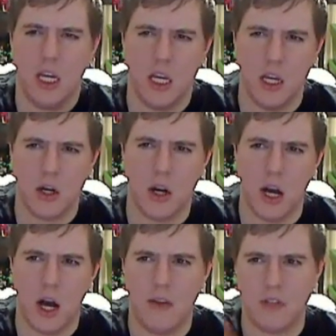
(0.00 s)
Here,
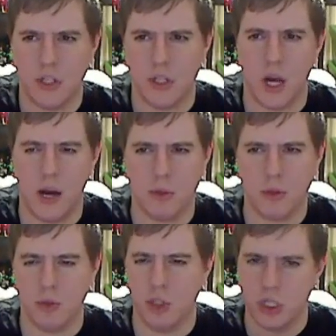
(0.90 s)
uh, obviously in the
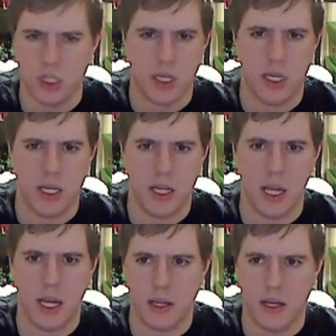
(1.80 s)
complex, was just a kid
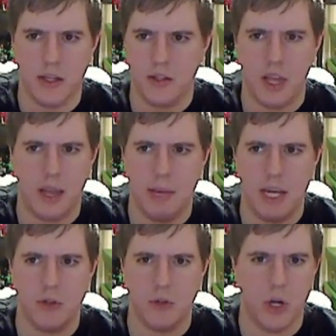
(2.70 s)
like uh, the same
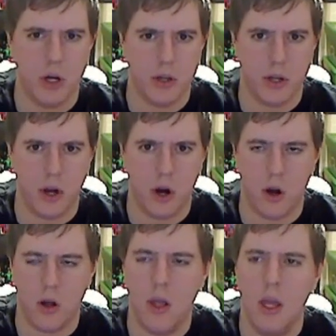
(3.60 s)
age or younger than
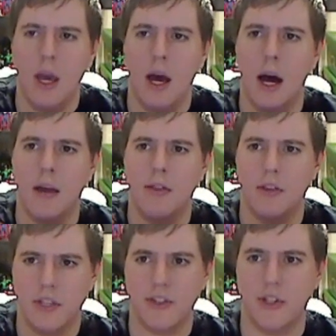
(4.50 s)
Carl. Uh, the
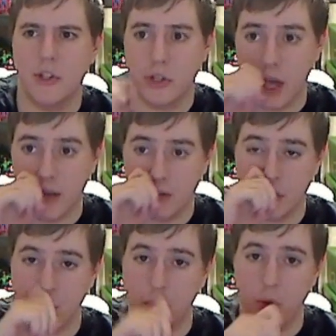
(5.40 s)
TV series,
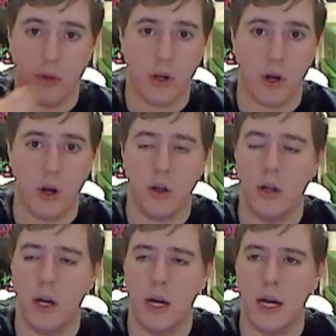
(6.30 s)
obviously older than Carl.
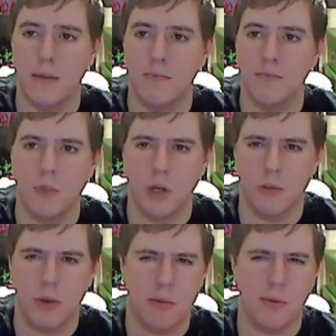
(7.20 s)
Um, you know,
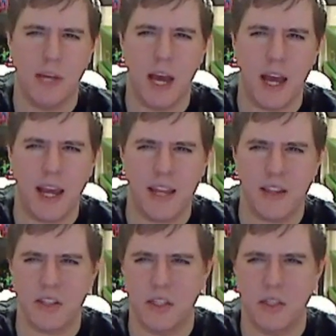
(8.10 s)
probably, I, I, get
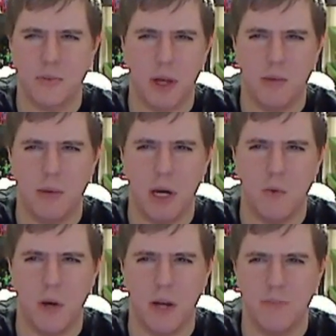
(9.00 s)
the sense he's probably
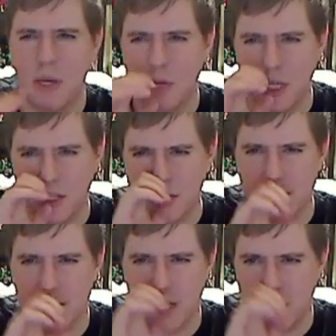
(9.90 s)
about, what, maybe
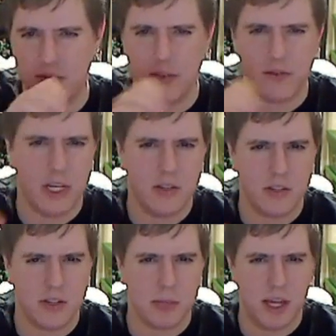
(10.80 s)
16, 15,
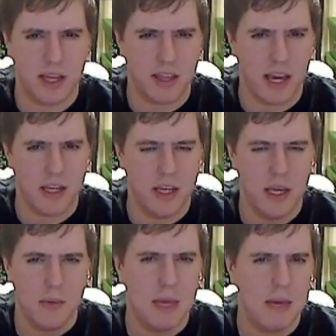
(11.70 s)
something like that.
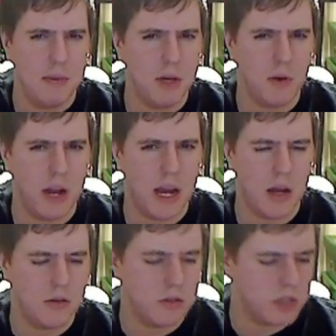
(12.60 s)
Maybe
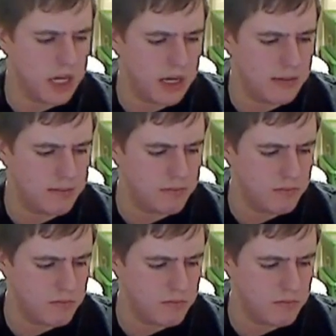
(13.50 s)
around um,